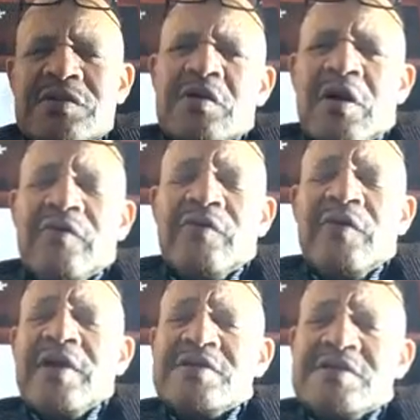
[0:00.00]
of the
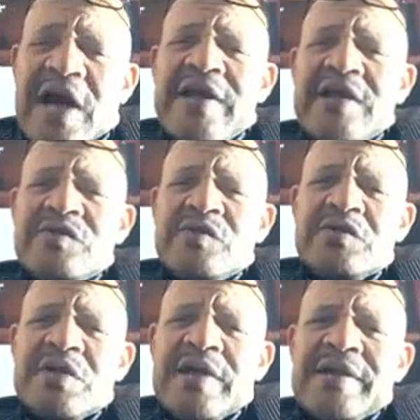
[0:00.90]
entire
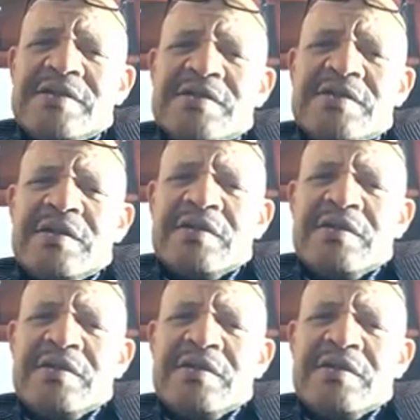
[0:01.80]
society,